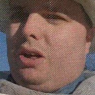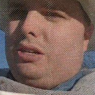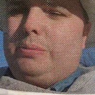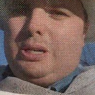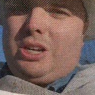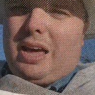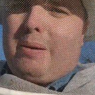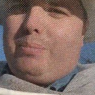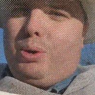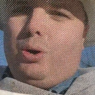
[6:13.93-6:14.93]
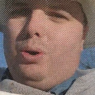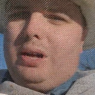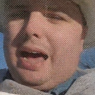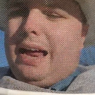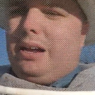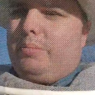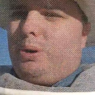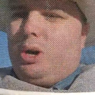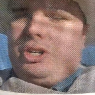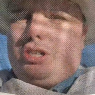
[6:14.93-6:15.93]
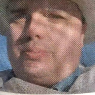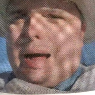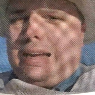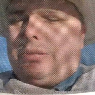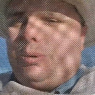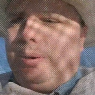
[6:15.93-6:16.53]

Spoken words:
as much of that brood got emerged as possible,